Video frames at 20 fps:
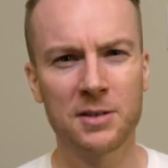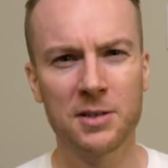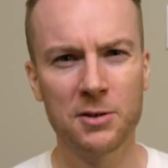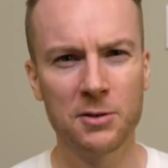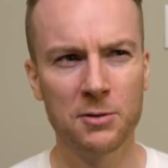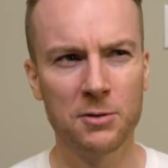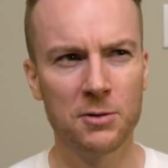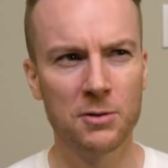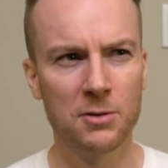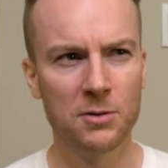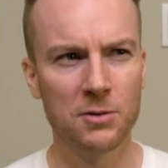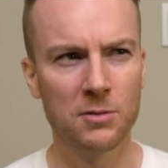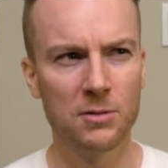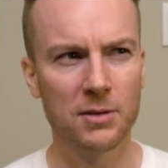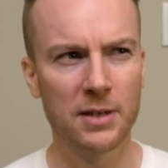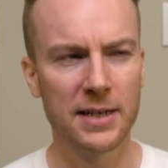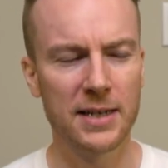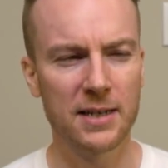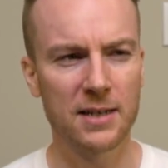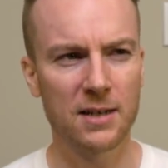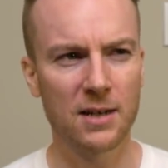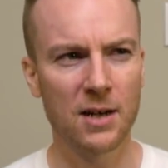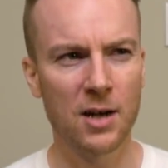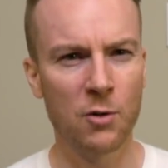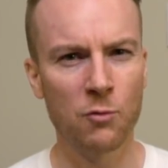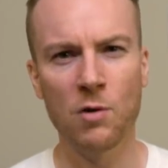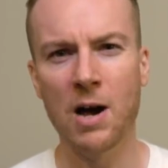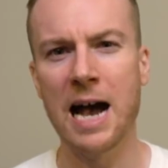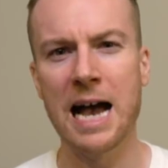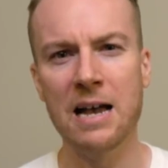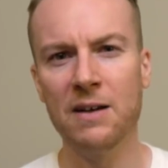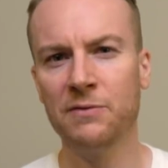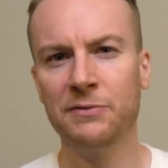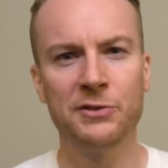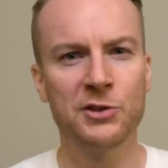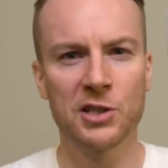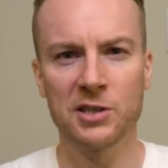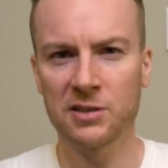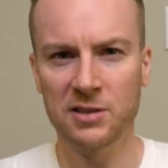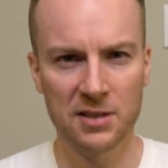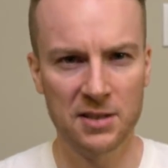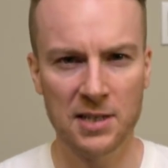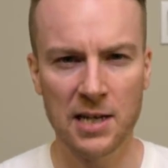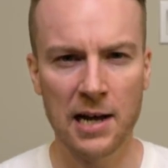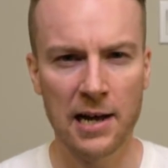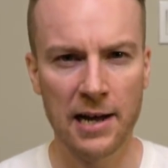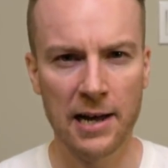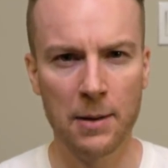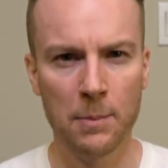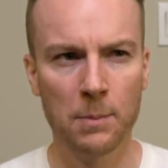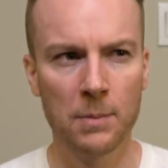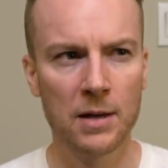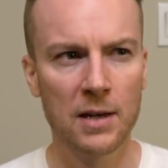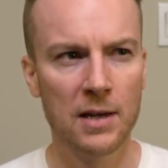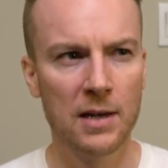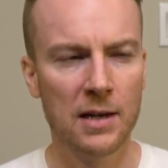to like arrive just in time.